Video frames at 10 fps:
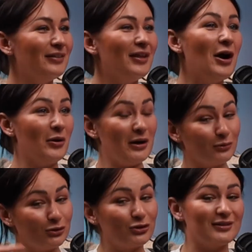no, it
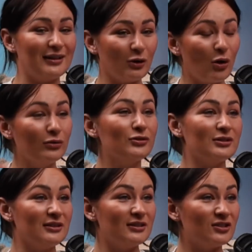would just like
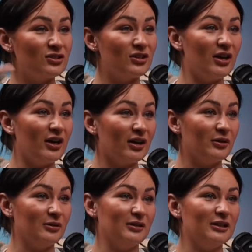constantly
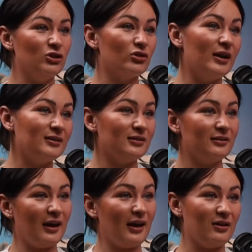circle and try to
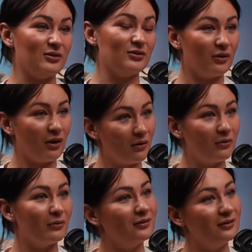get you to
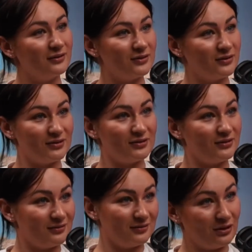go
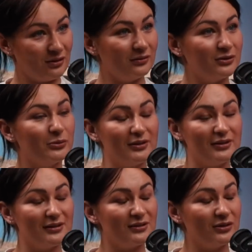
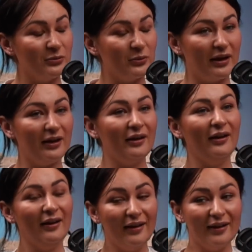towards a certain way.
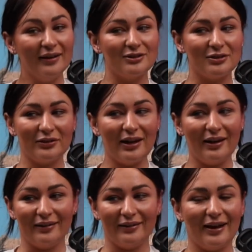So
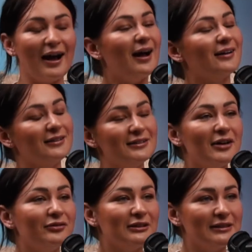yeah, I can
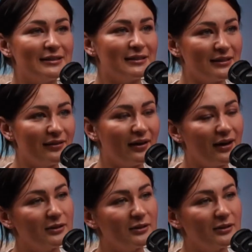definitely see that.